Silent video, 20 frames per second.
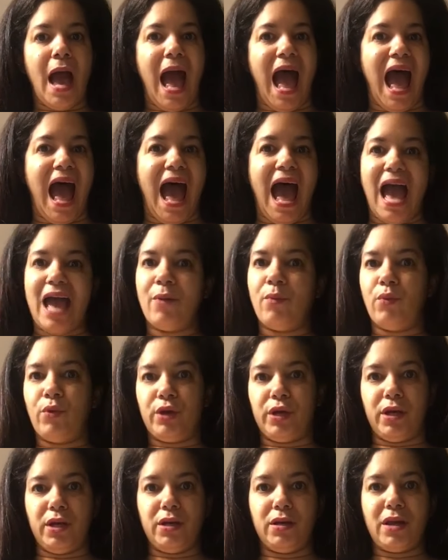I
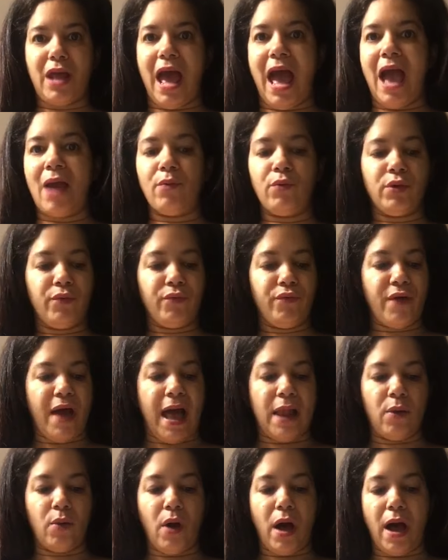wouldn't
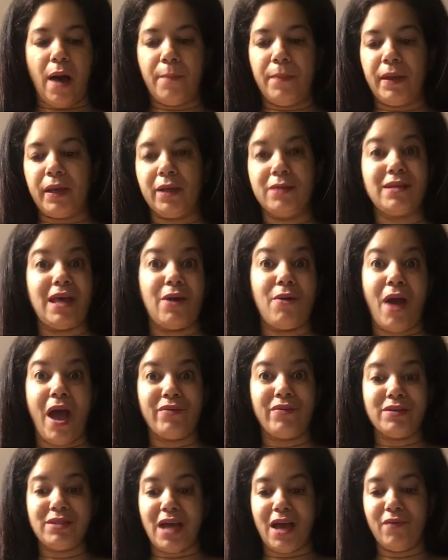follow up because I don't
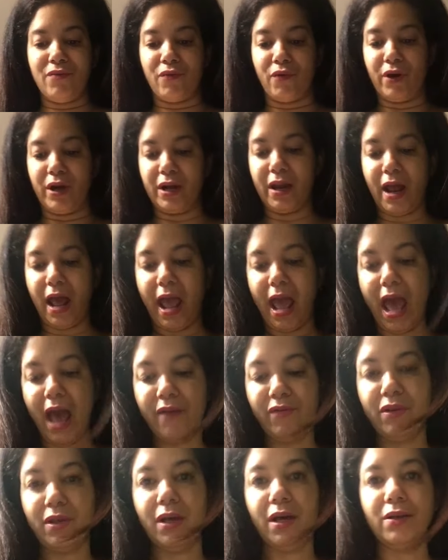have the time for it. I
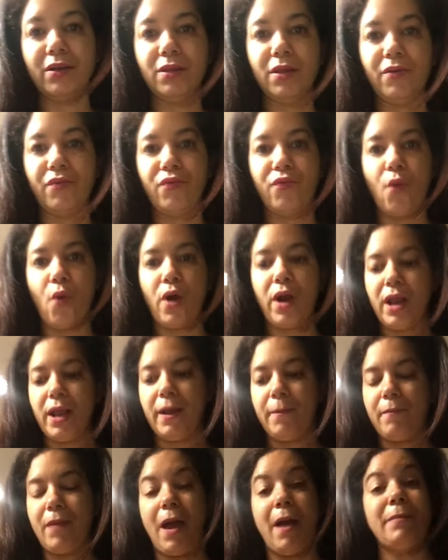have a 5
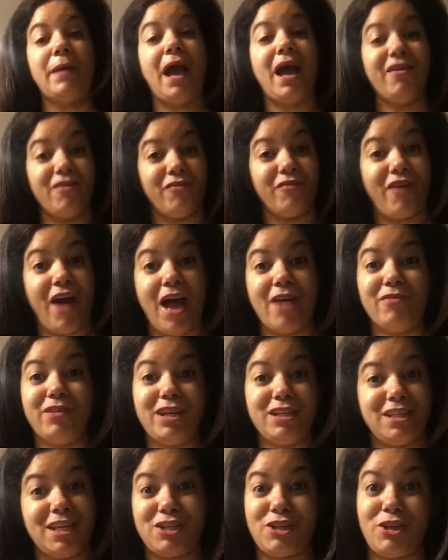and
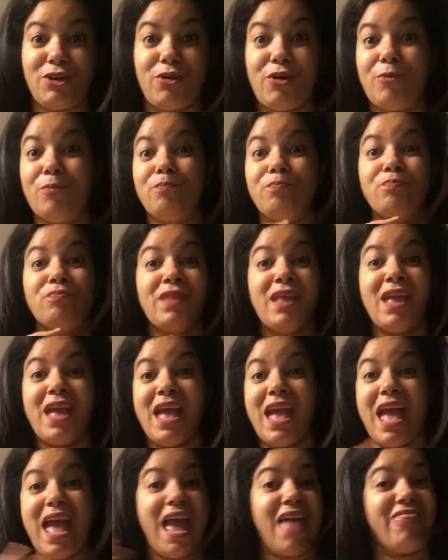a 6-year-old,
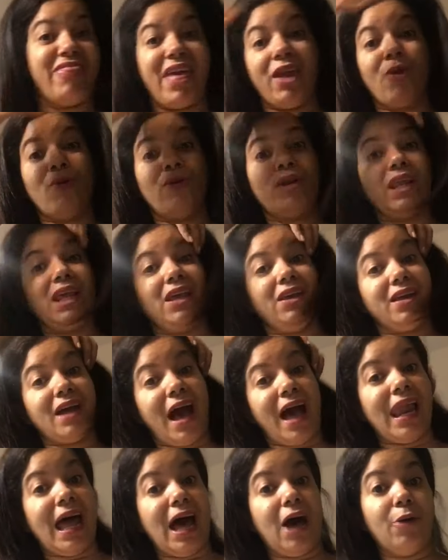and they don't
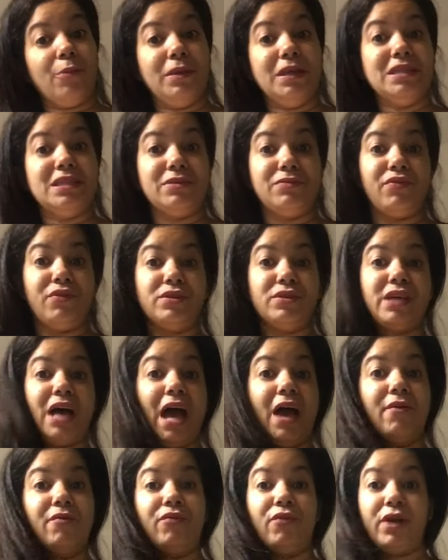allow me for
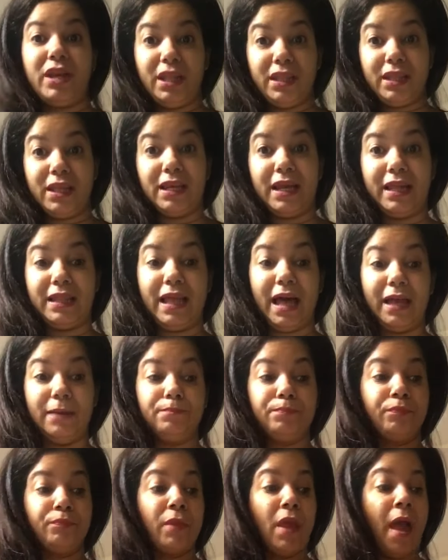time for anything like that.
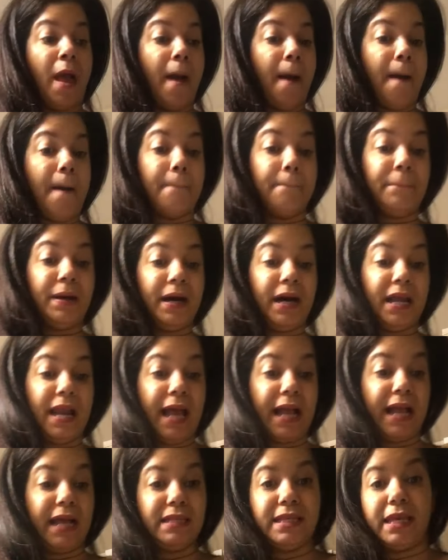But
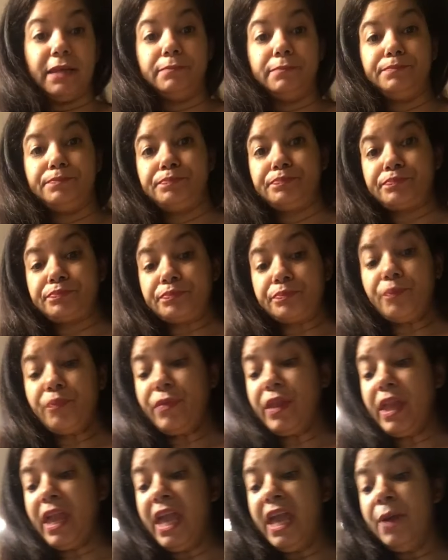like I said,
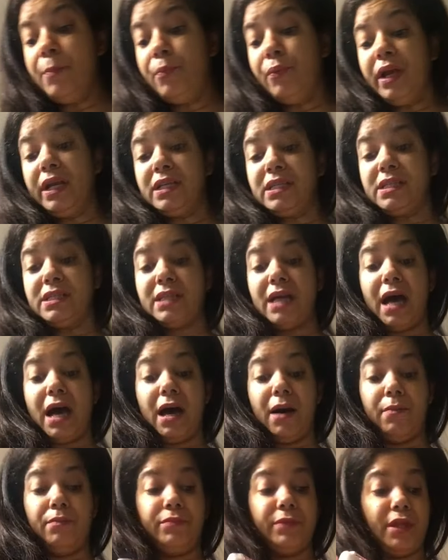it brings
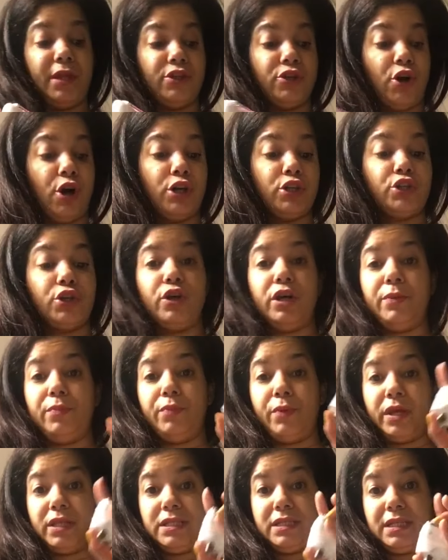the charger, it
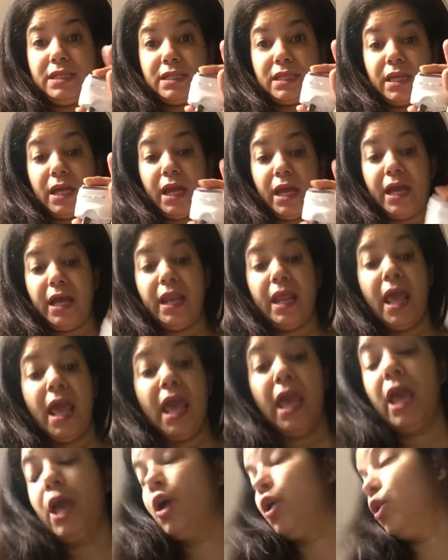brings this head,
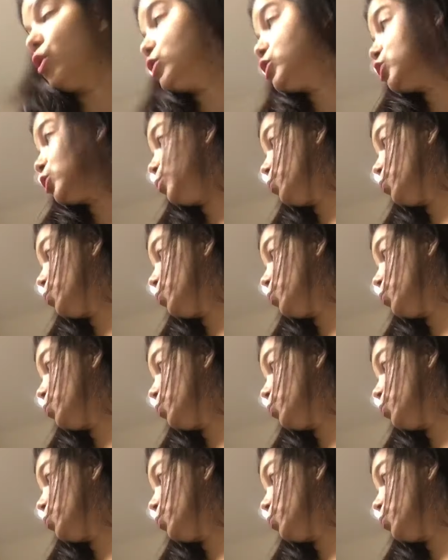it also